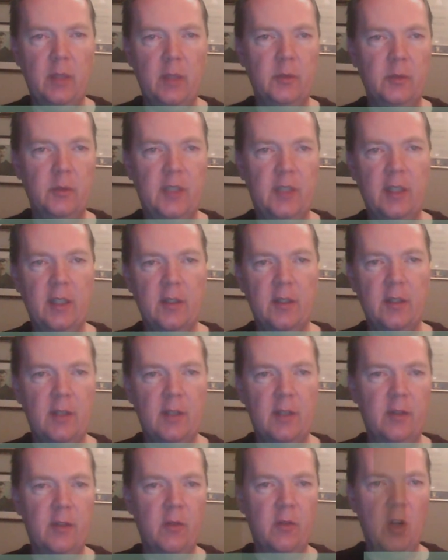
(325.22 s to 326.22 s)
sending stuff
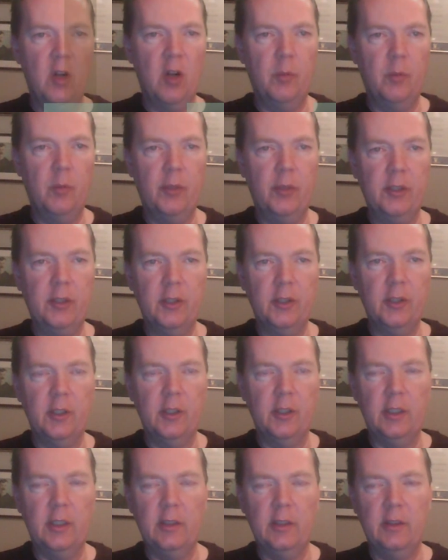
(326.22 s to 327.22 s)
to the wrong printer
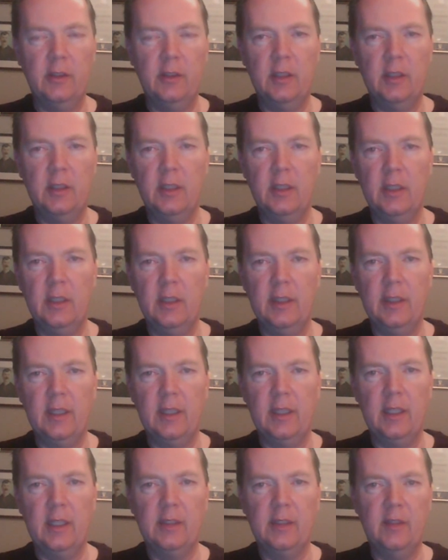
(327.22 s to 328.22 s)
and that
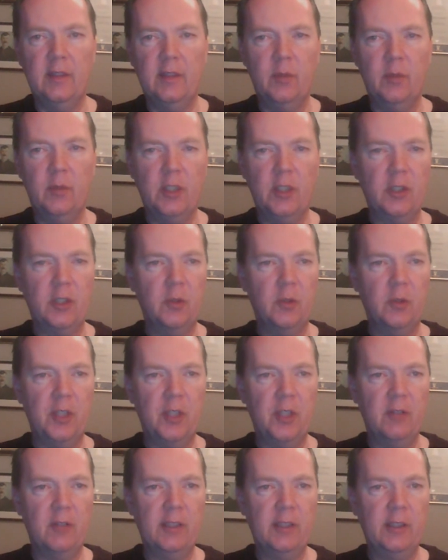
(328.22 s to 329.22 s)
kind of stuff, which I don't
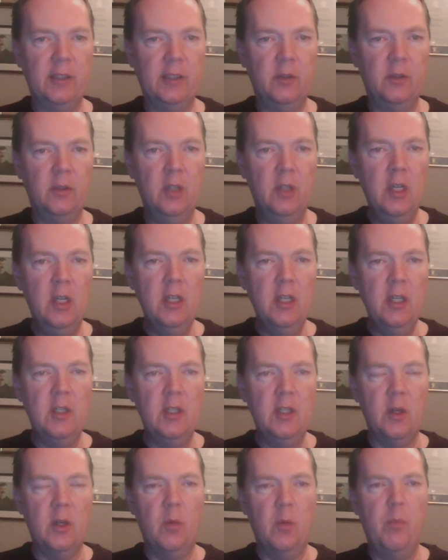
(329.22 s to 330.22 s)
generally do.
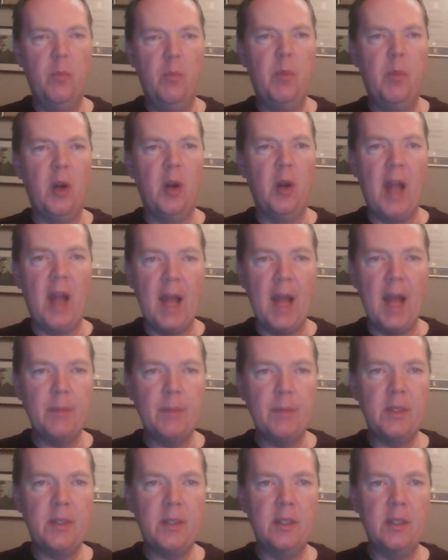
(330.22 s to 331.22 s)
So
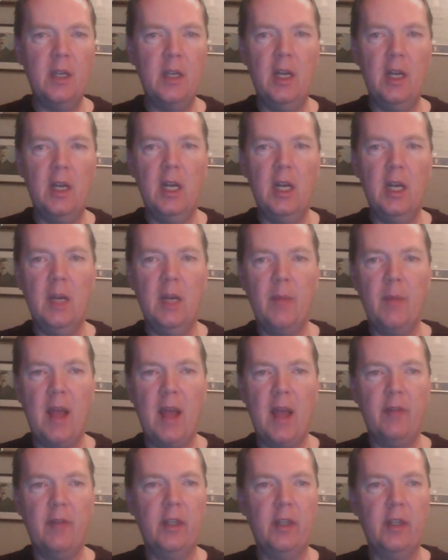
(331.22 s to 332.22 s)
perhaps
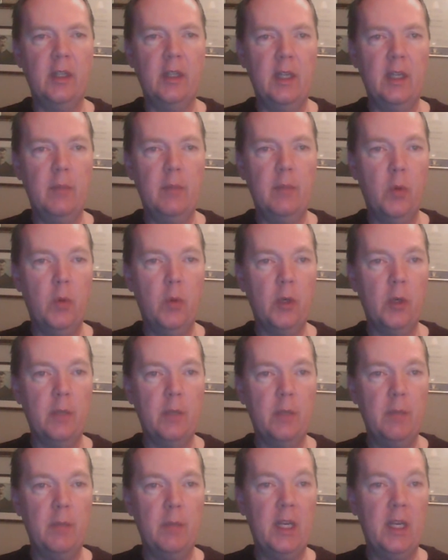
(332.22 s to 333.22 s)
having important
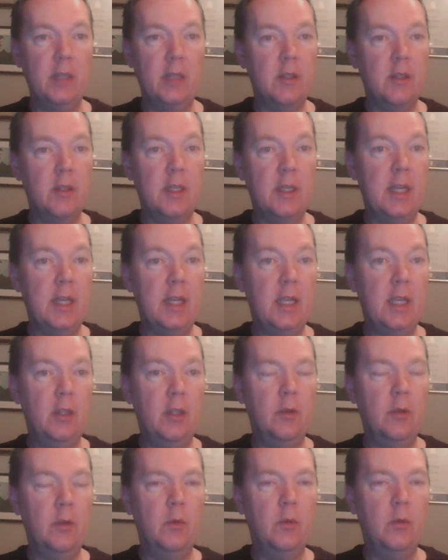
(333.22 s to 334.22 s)
meetings the day you
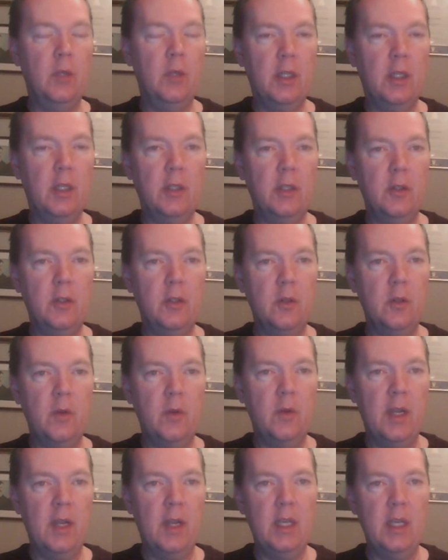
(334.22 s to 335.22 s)
do
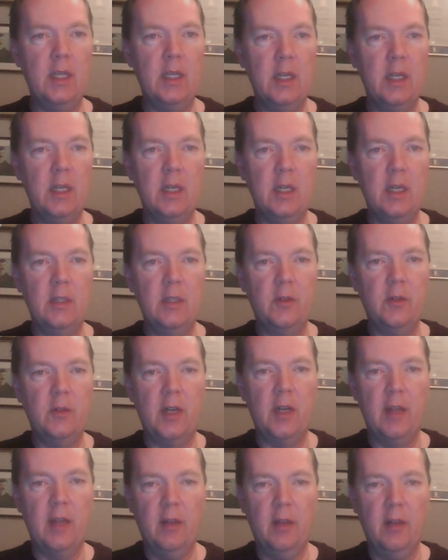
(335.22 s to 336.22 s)
a
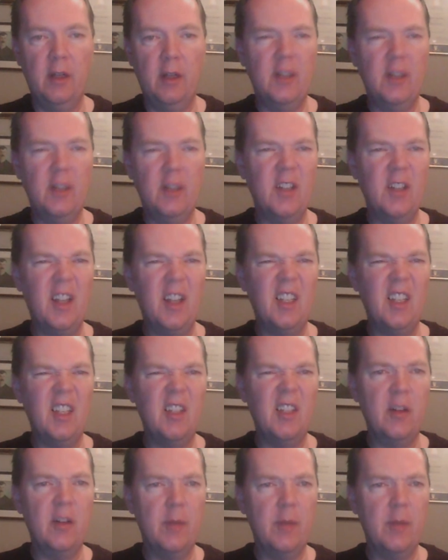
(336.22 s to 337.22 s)
triathlon is not
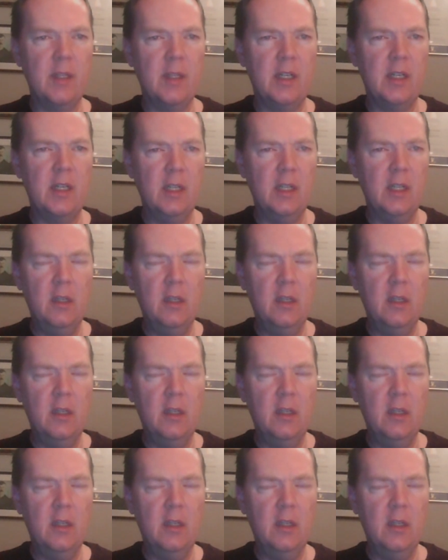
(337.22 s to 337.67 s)
necessarily the best idea.